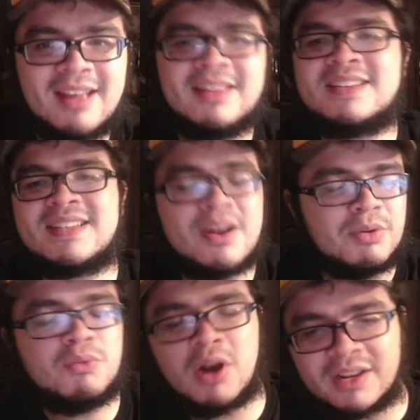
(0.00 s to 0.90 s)
and they say,
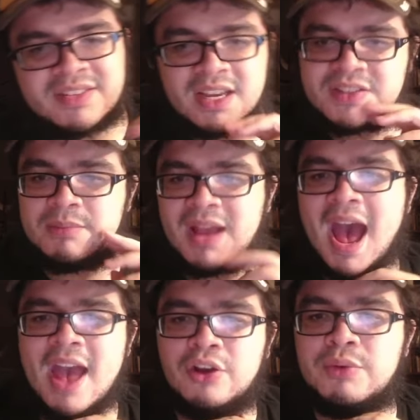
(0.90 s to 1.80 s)
we want to take some
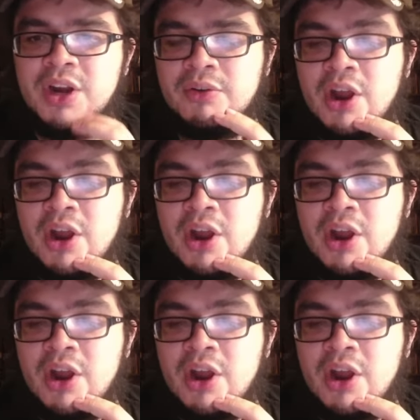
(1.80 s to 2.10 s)
guy who we don't